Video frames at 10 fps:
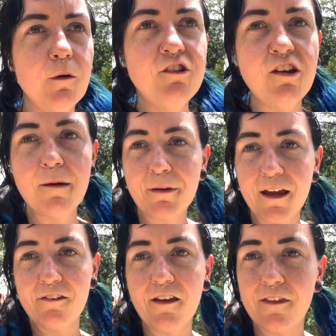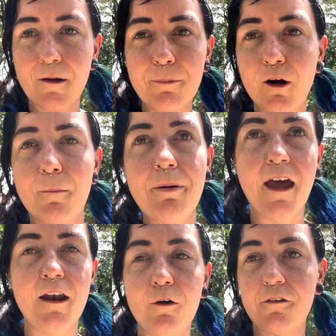cheap place either in Phnom
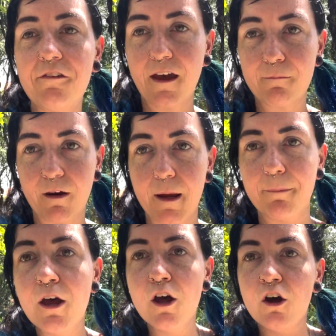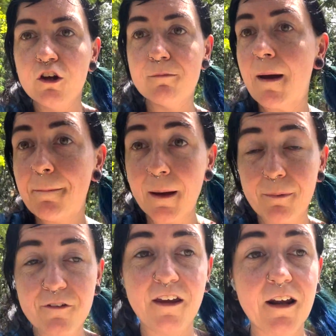Penh or Siem Reap, you might be
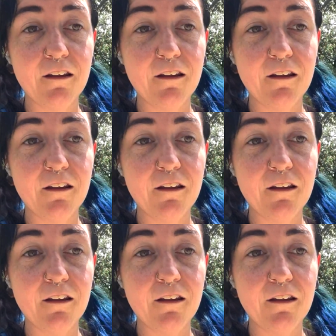able to get a